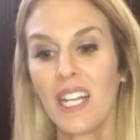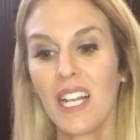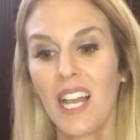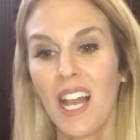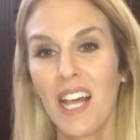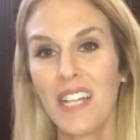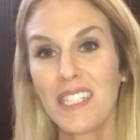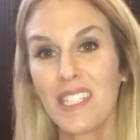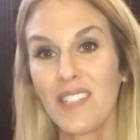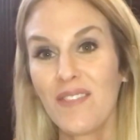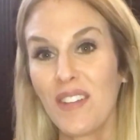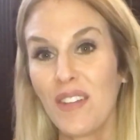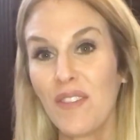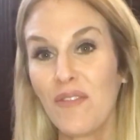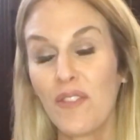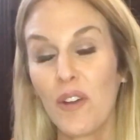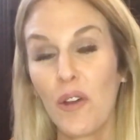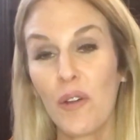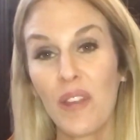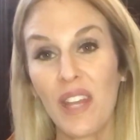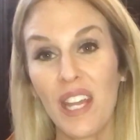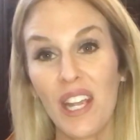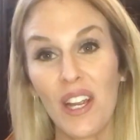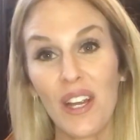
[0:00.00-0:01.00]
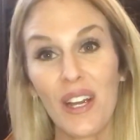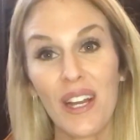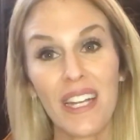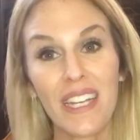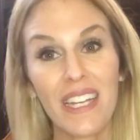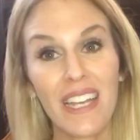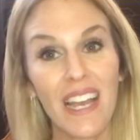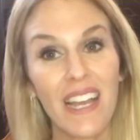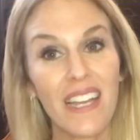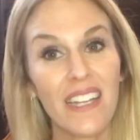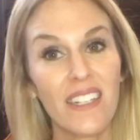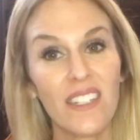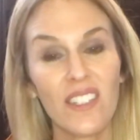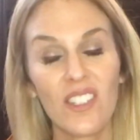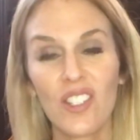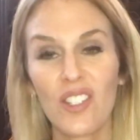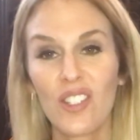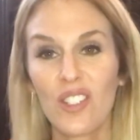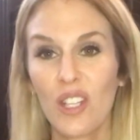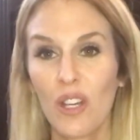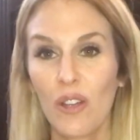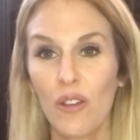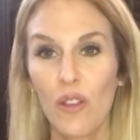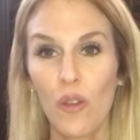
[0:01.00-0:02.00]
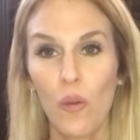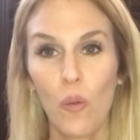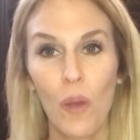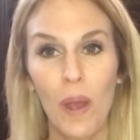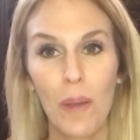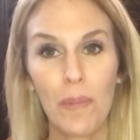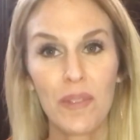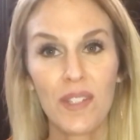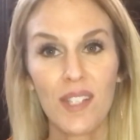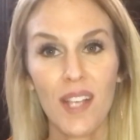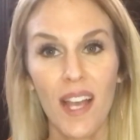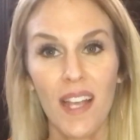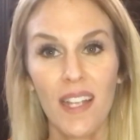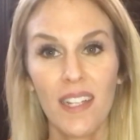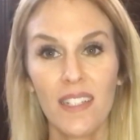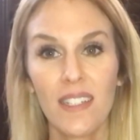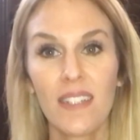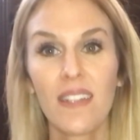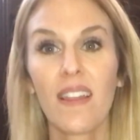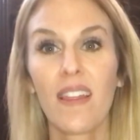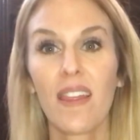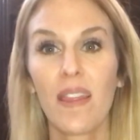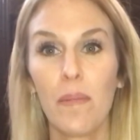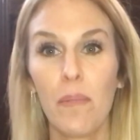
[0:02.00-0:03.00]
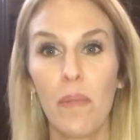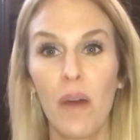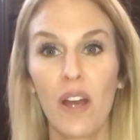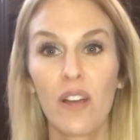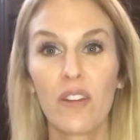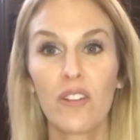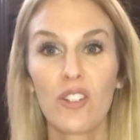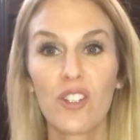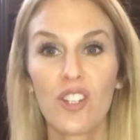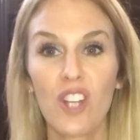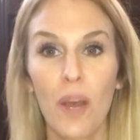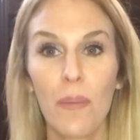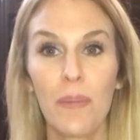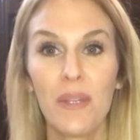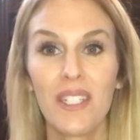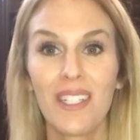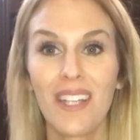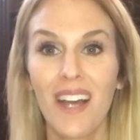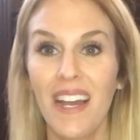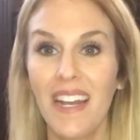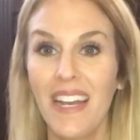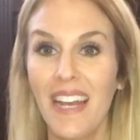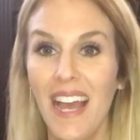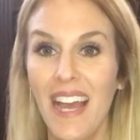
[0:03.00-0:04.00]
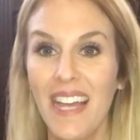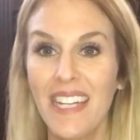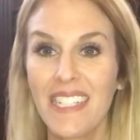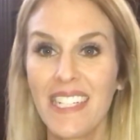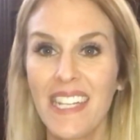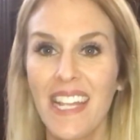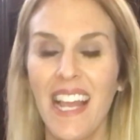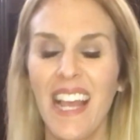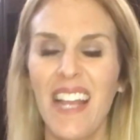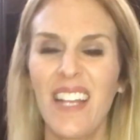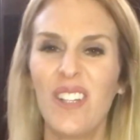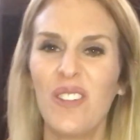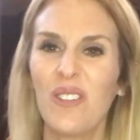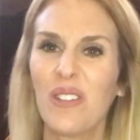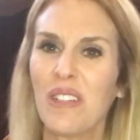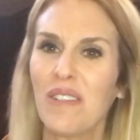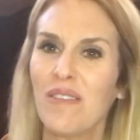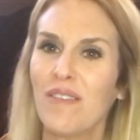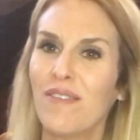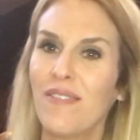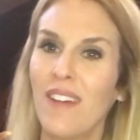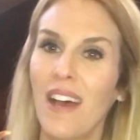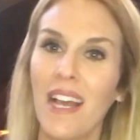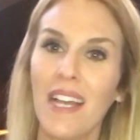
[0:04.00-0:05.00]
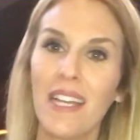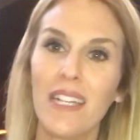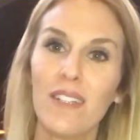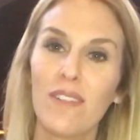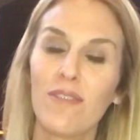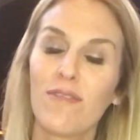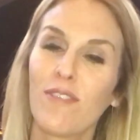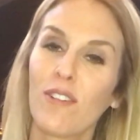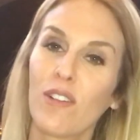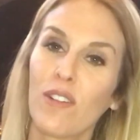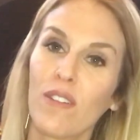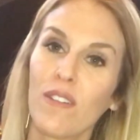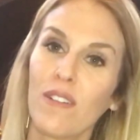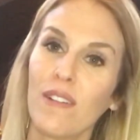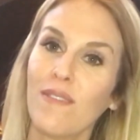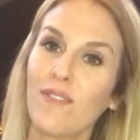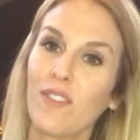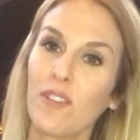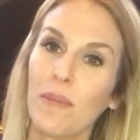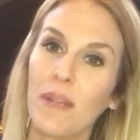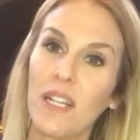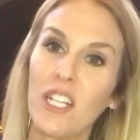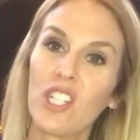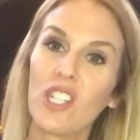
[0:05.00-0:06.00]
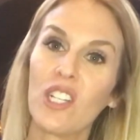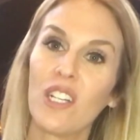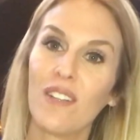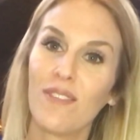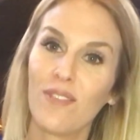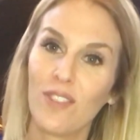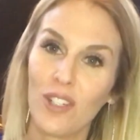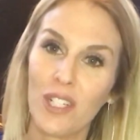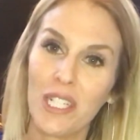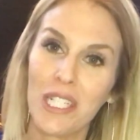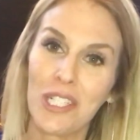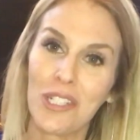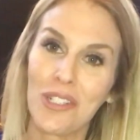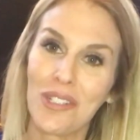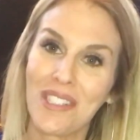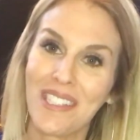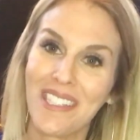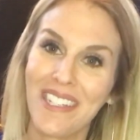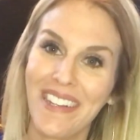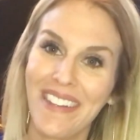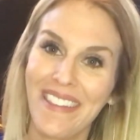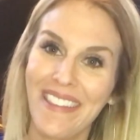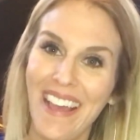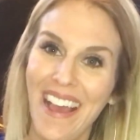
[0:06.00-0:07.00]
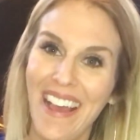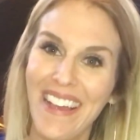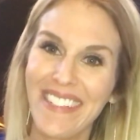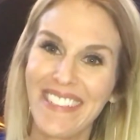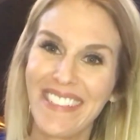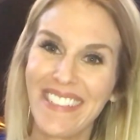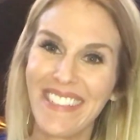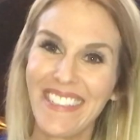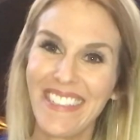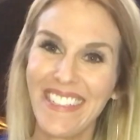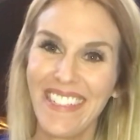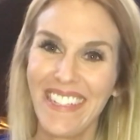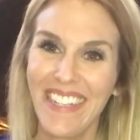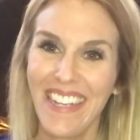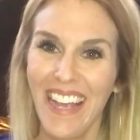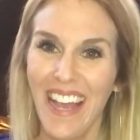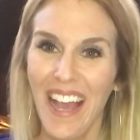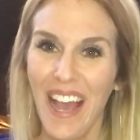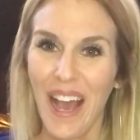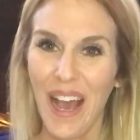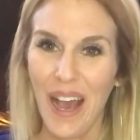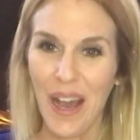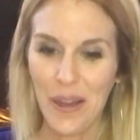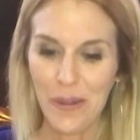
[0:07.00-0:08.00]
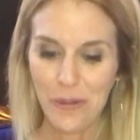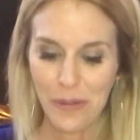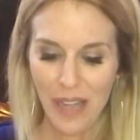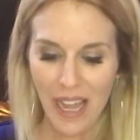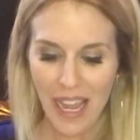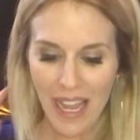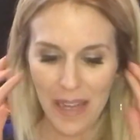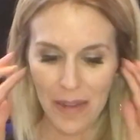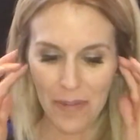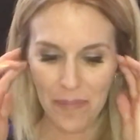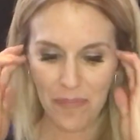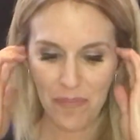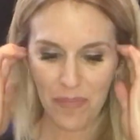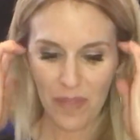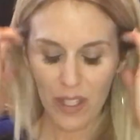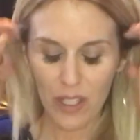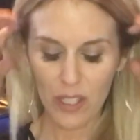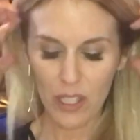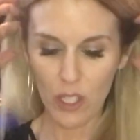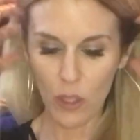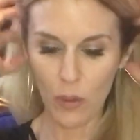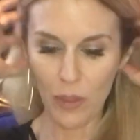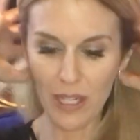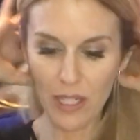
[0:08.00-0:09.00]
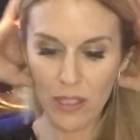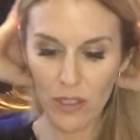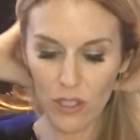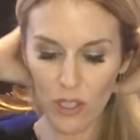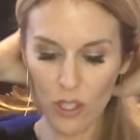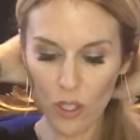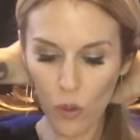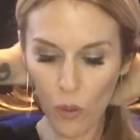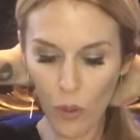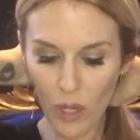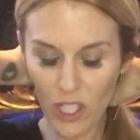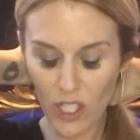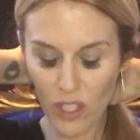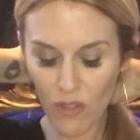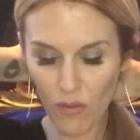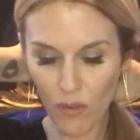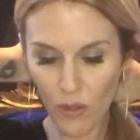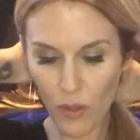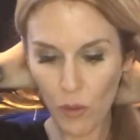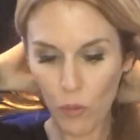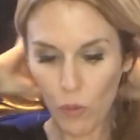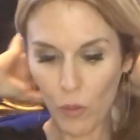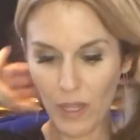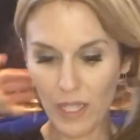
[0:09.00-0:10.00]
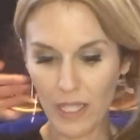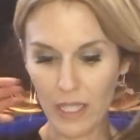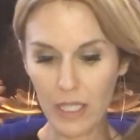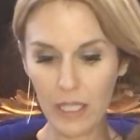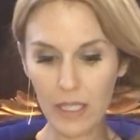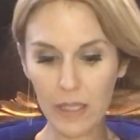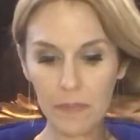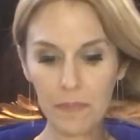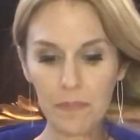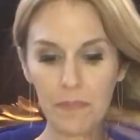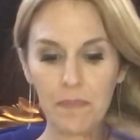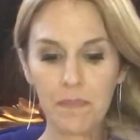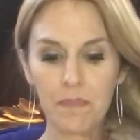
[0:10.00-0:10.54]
Lots of info there. Again, just go to the website, themodernshaman.net, and you can find further information if you're interested in that. Okay, so here's the question for the week.